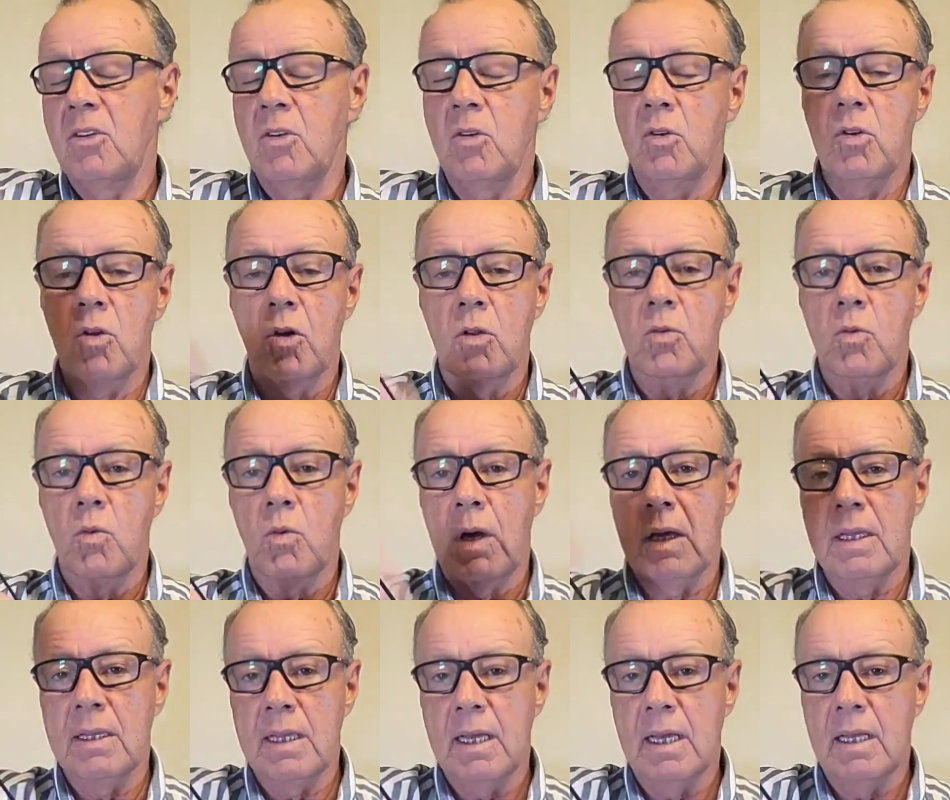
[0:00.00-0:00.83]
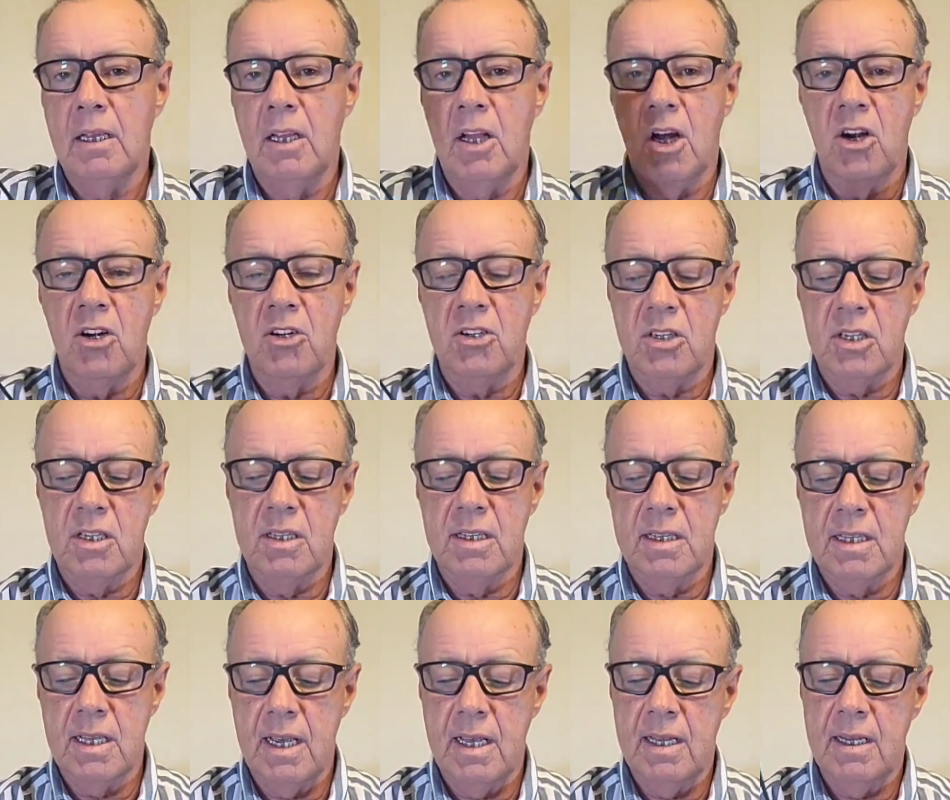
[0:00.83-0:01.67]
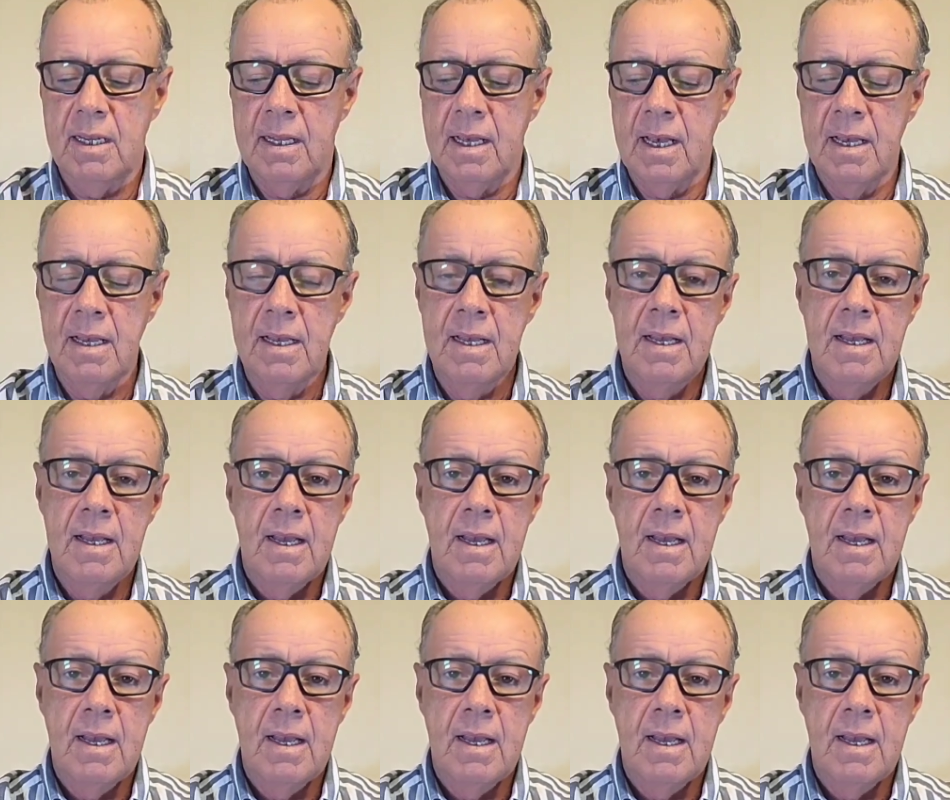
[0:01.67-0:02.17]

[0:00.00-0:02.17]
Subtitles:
you don't want a large antenna.